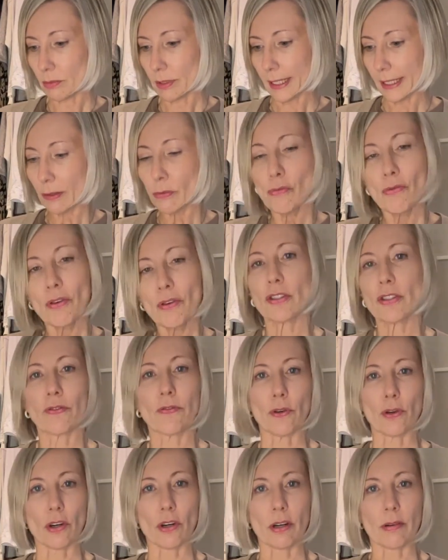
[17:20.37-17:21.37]
like reach
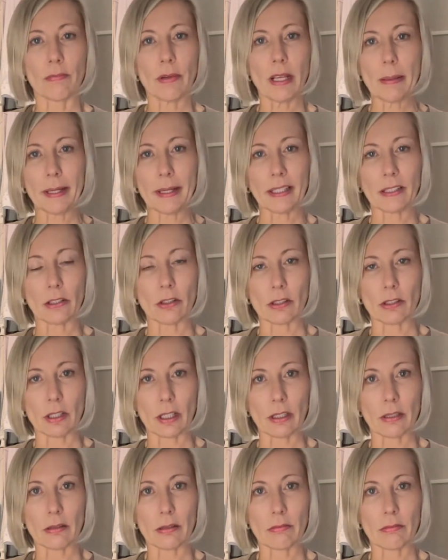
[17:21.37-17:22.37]
for in my
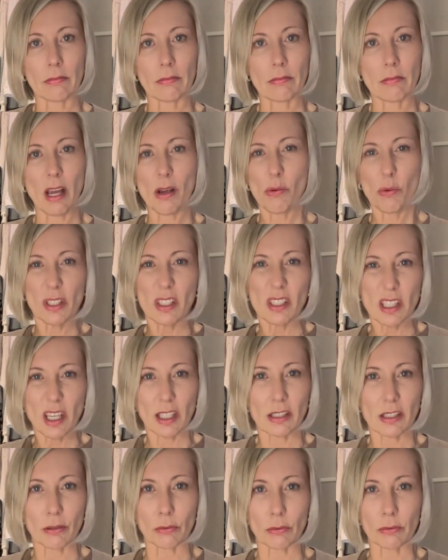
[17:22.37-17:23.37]
closet. I wouldn't
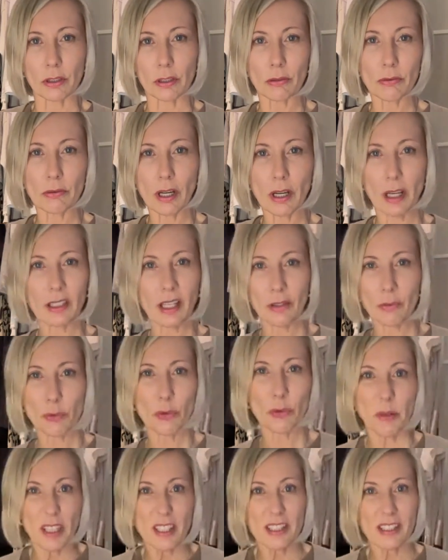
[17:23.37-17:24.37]
say so, that
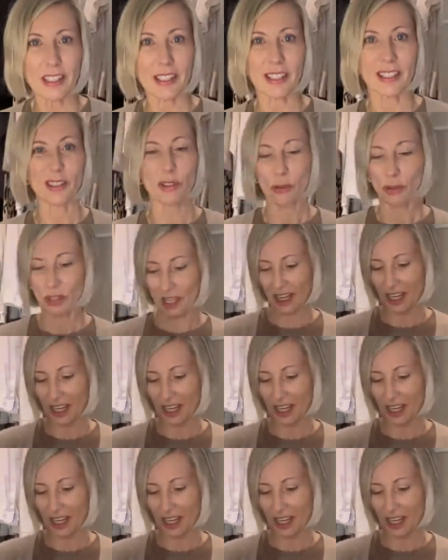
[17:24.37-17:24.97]
would be a sin to